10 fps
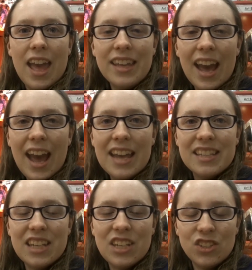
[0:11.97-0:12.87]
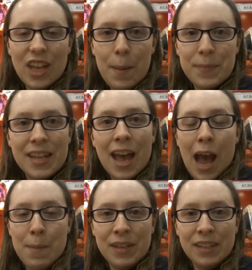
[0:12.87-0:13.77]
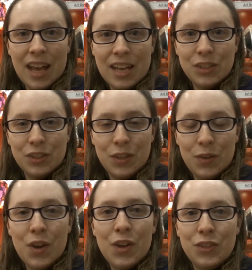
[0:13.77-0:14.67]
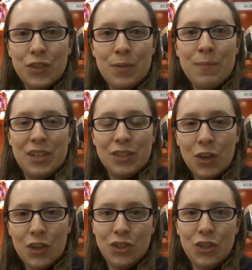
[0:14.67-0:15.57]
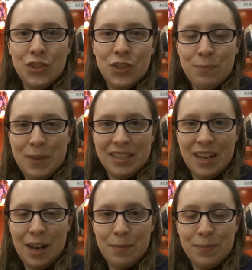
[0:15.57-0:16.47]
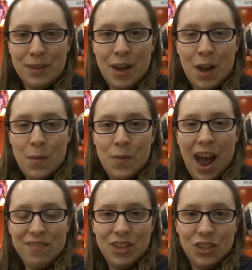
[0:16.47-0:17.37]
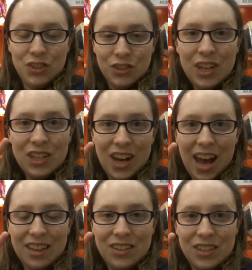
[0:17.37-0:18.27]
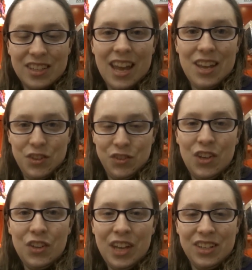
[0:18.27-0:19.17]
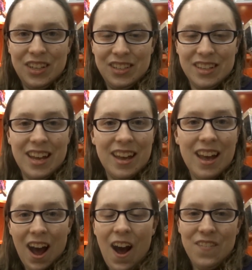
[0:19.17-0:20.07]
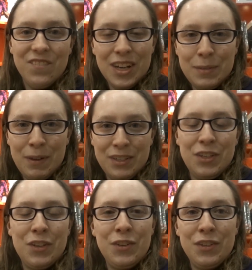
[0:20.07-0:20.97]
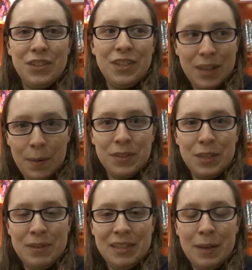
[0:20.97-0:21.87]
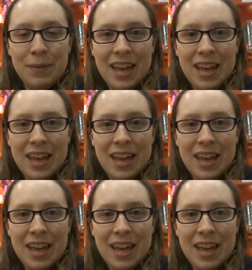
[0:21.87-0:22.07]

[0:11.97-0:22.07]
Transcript: Hey guys, it's Dangerdebbs. I'm in Glasgow doing my Scottish YouTube meetup. We're having three challenges in three locations. Our first person who comes to the meetup